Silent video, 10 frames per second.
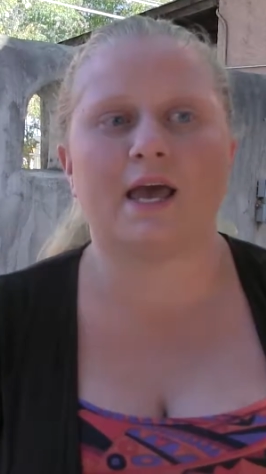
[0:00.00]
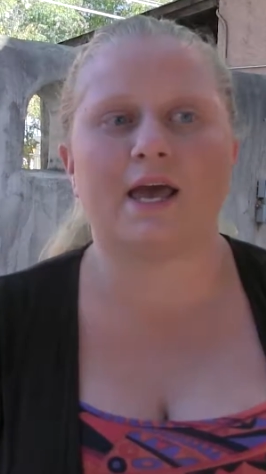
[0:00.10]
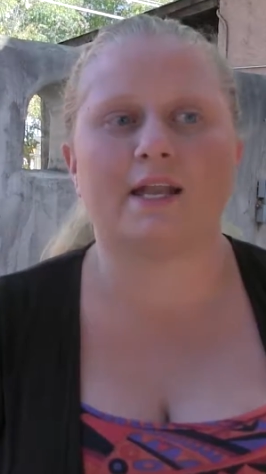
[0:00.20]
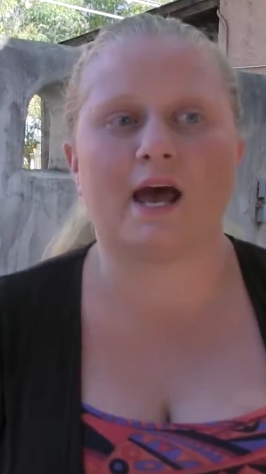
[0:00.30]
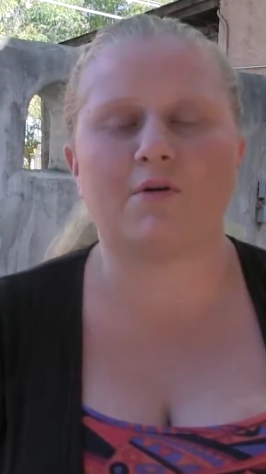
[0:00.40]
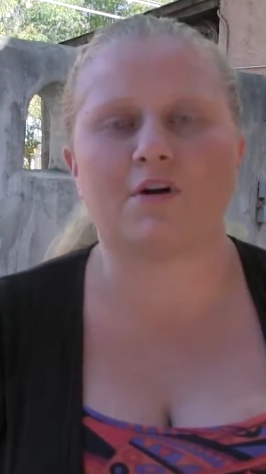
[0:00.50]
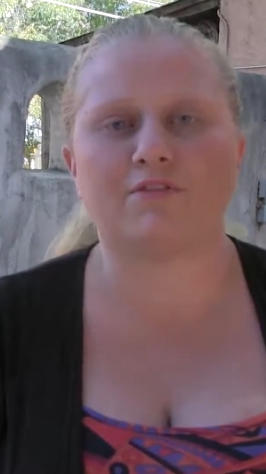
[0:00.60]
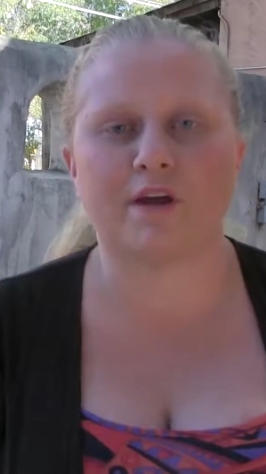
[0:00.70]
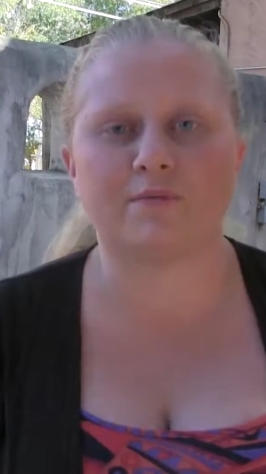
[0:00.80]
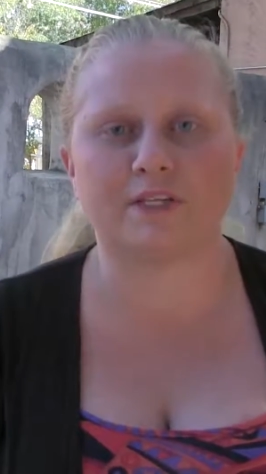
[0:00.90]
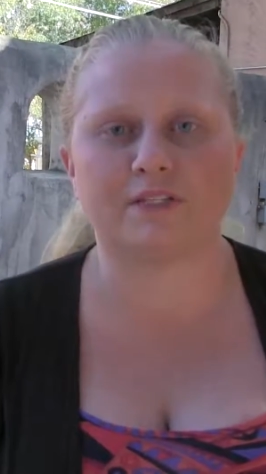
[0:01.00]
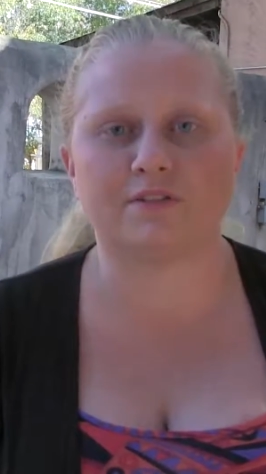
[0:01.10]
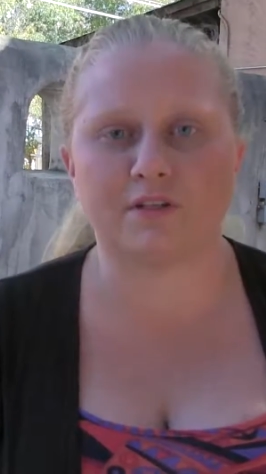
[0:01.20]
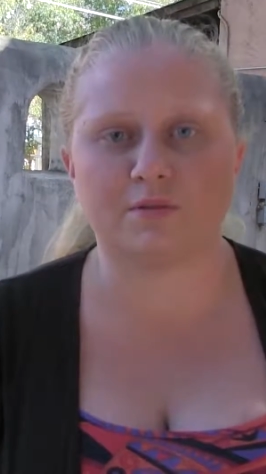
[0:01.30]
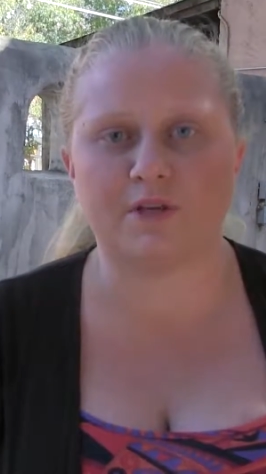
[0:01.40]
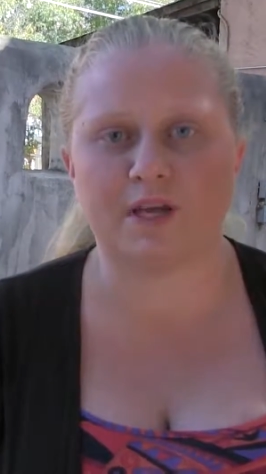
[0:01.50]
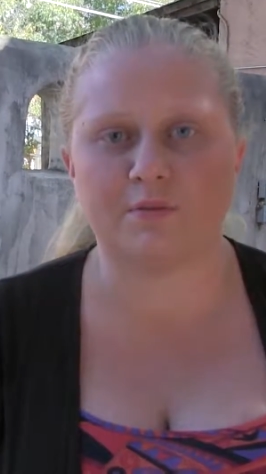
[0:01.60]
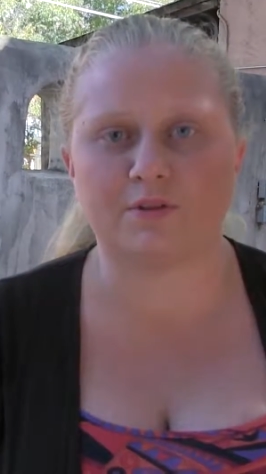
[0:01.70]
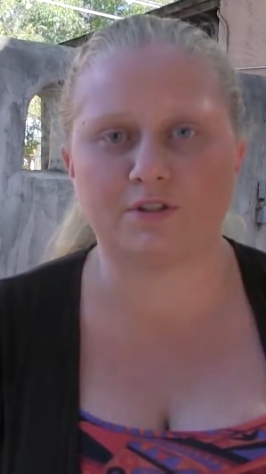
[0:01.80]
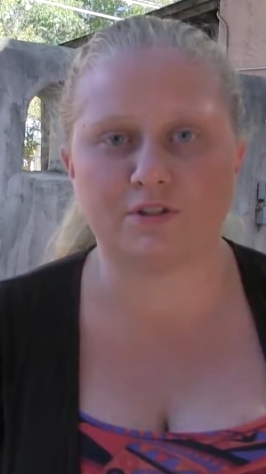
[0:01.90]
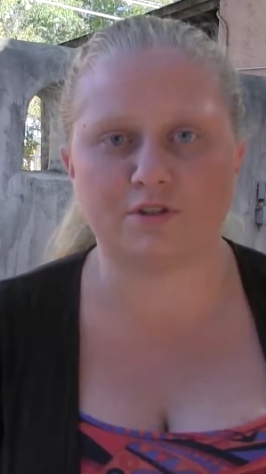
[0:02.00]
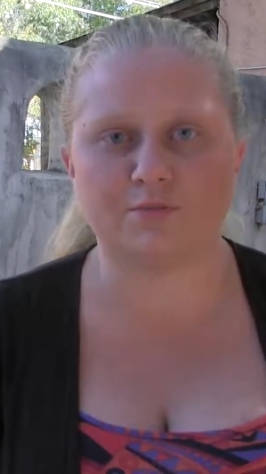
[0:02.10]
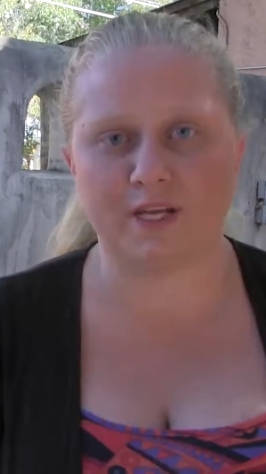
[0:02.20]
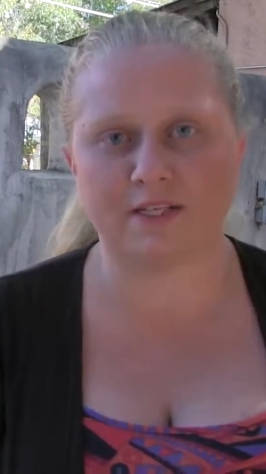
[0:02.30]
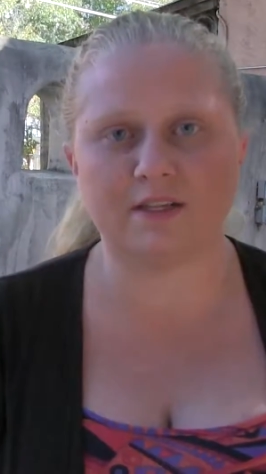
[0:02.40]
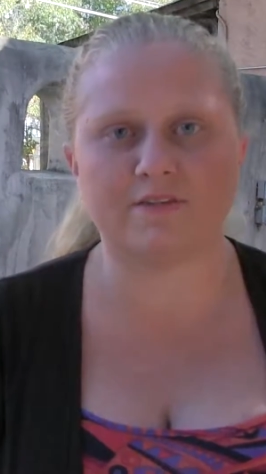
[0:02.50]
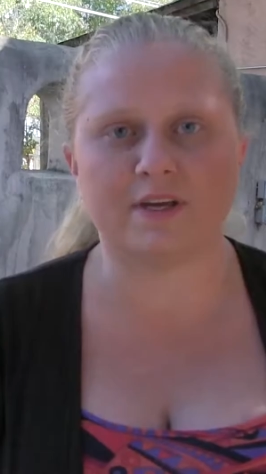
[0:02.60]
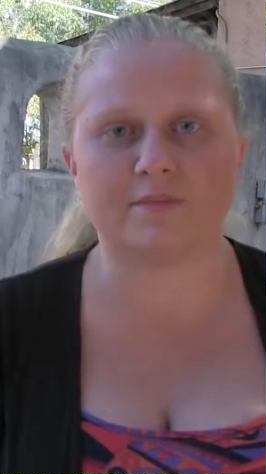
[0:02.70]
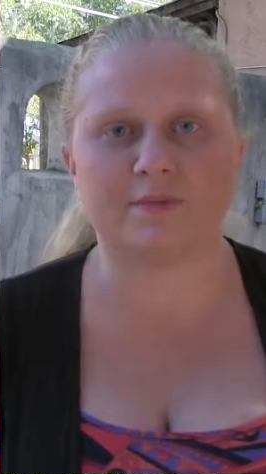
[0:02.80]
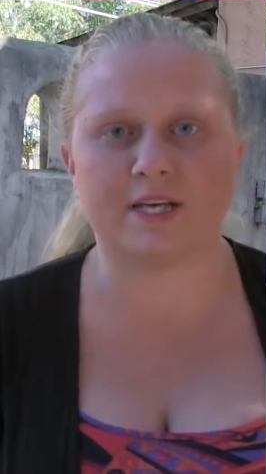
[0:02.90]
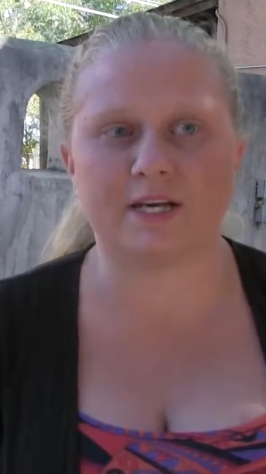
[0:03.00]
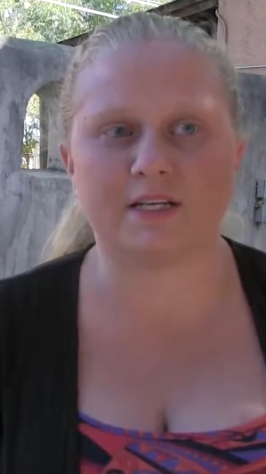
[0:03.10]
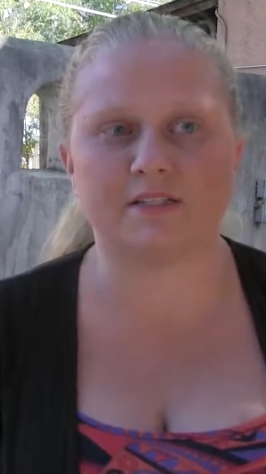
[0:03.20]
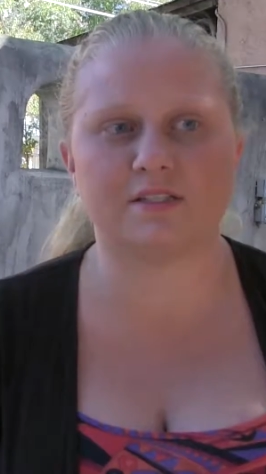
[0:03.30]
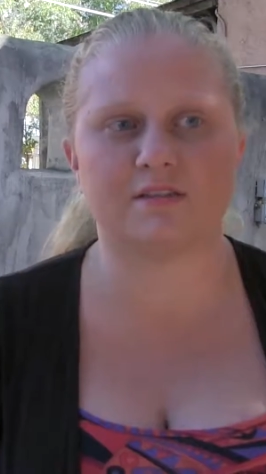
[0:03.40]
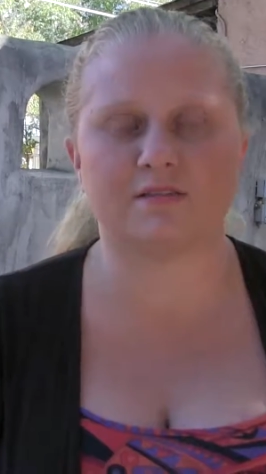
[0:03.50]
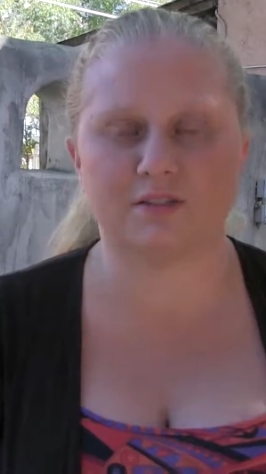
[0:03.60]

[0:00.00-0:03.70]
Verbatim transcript: and how our family is going to be able to make a living because